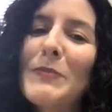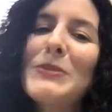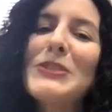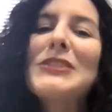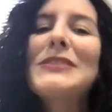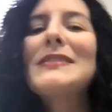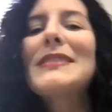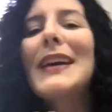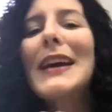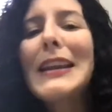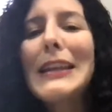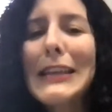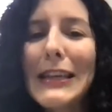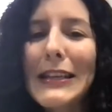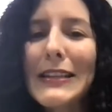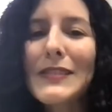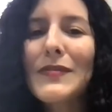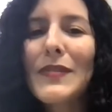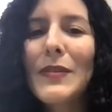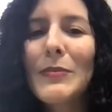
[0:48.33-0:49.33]
but just to kind of
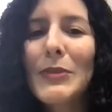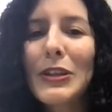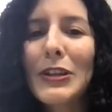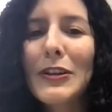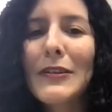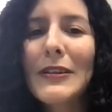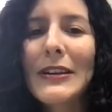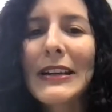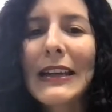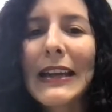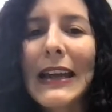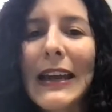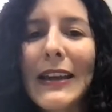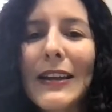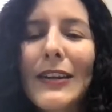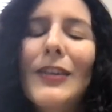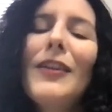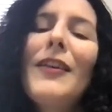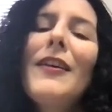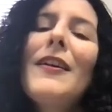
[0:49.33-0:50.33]
get us familiar
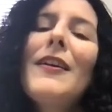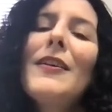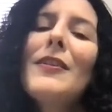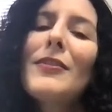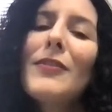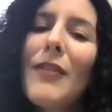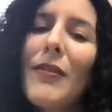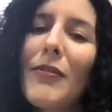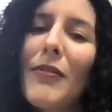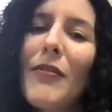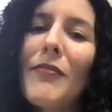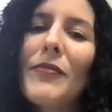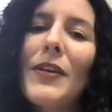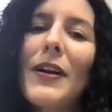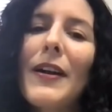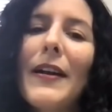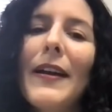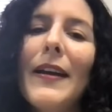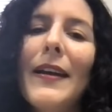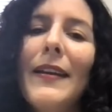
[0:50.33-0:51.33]
again, go over
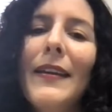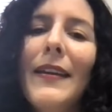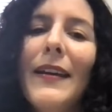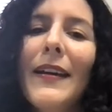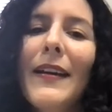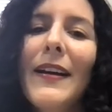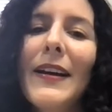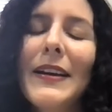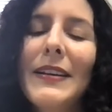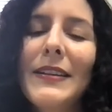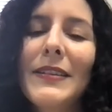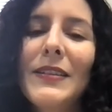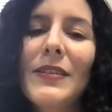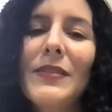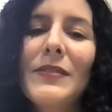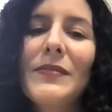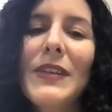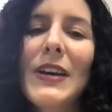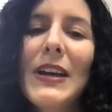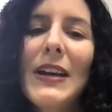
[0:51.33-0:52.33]
it and kind
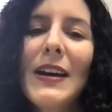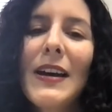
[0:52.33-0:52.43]
of